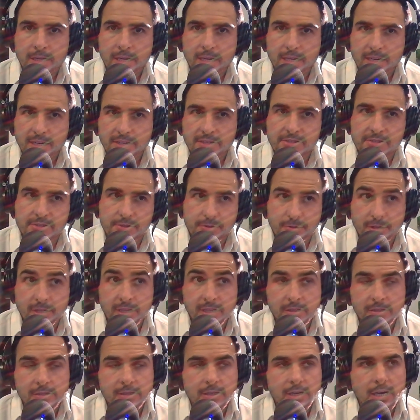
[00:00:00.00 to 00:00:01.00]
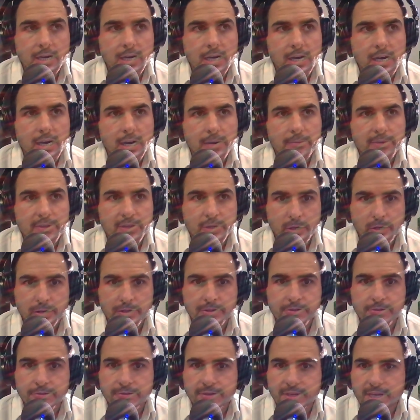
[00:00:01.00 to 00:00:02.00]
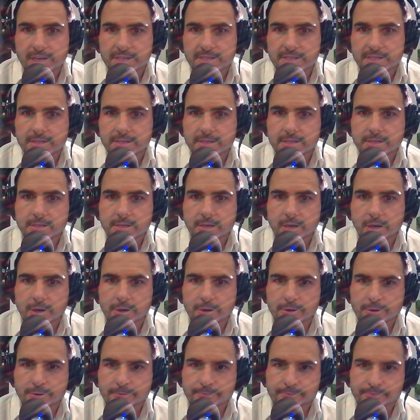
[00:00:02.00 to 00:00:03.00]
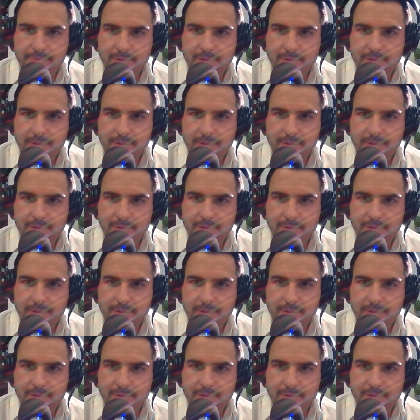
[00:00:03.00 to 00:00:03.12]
an industry in the early 2000s. So